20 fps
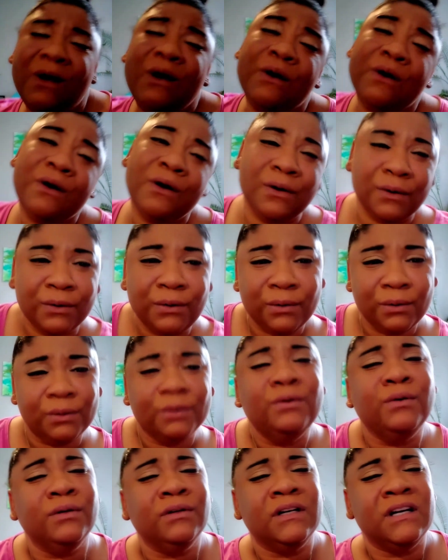
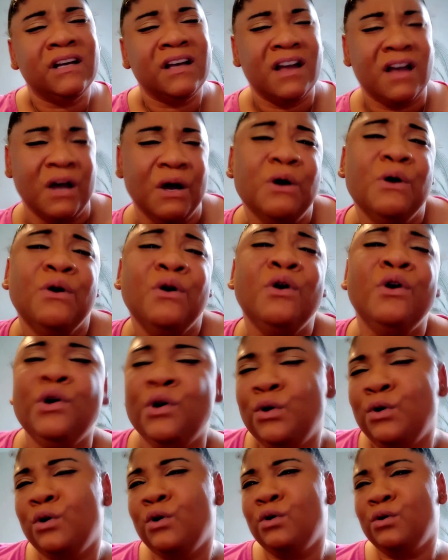Ooh,
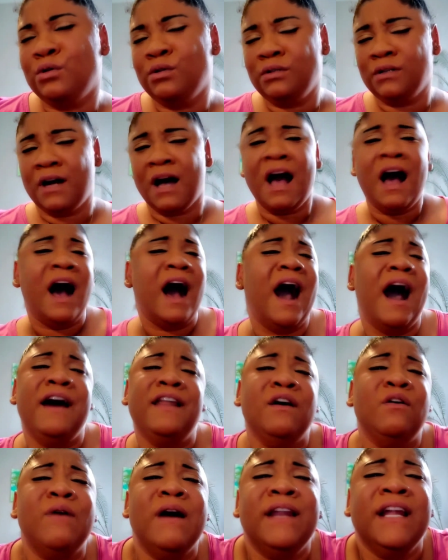ooh. I
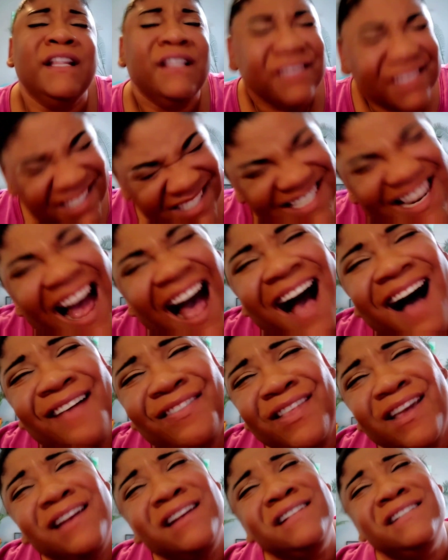don't wanna do
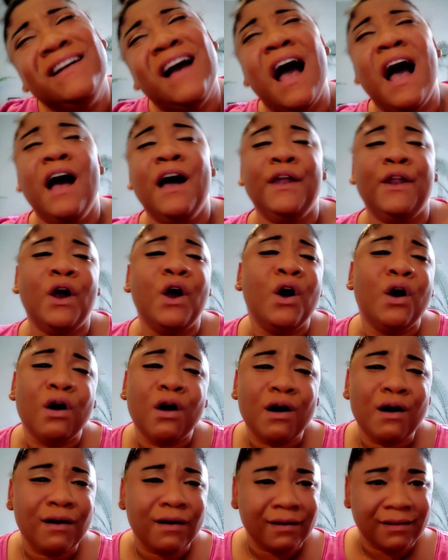nothing at
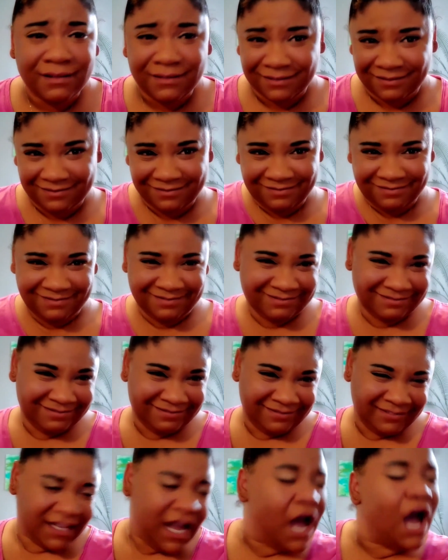all.
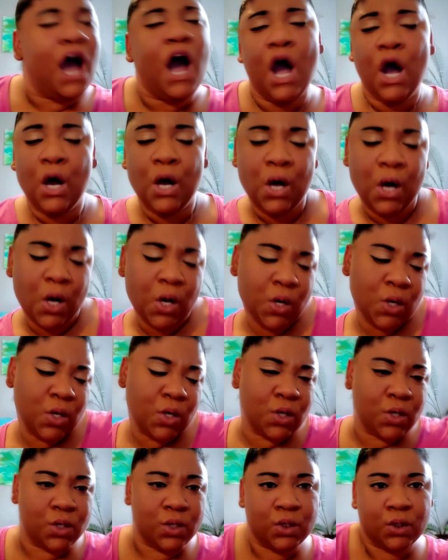Ooh,
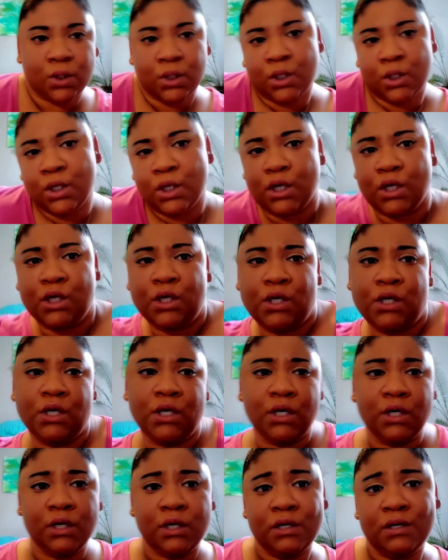ooh,
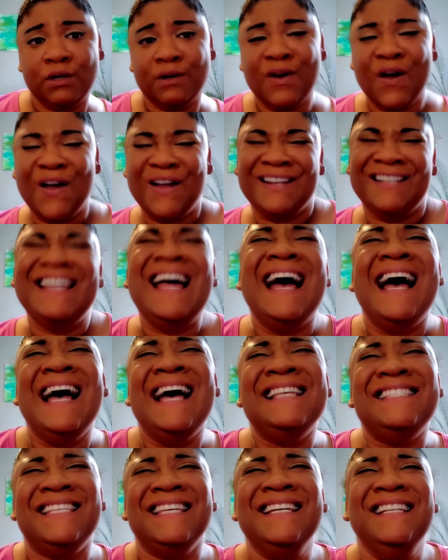ooh.
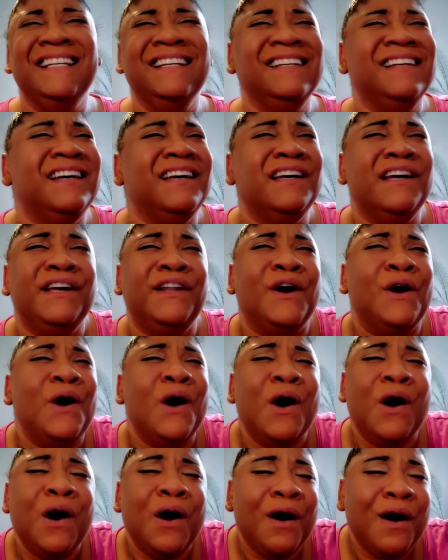Nothing at
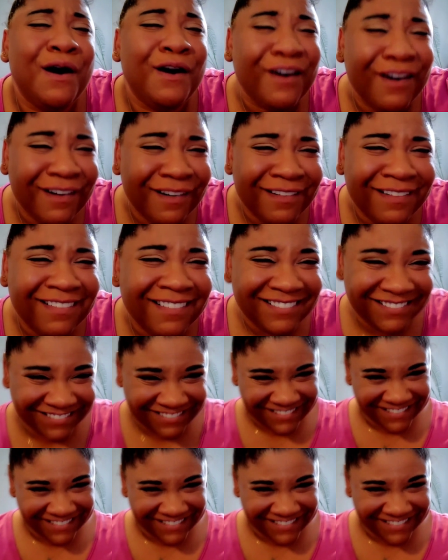all.